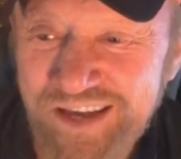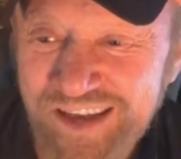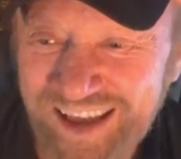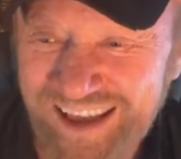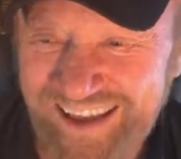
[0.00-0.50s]
No,
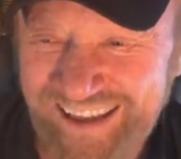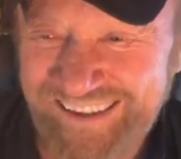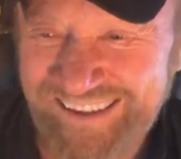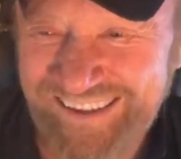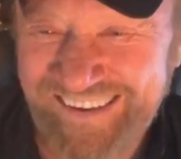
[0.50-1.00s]
that's true.
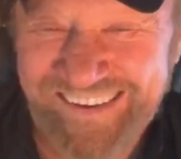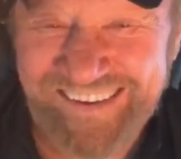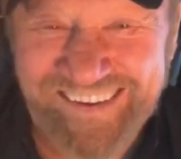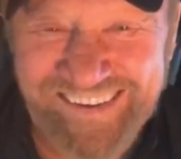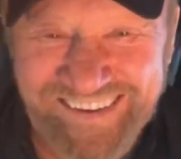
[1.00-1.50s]

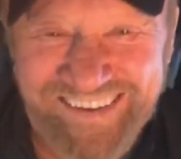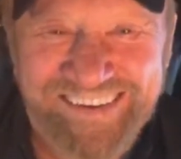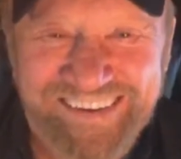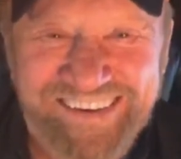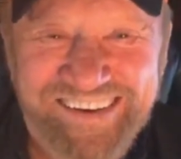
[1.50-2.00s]

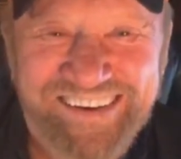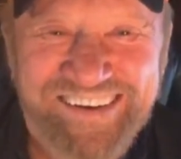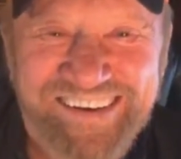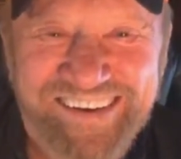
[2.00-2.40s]
Yeah.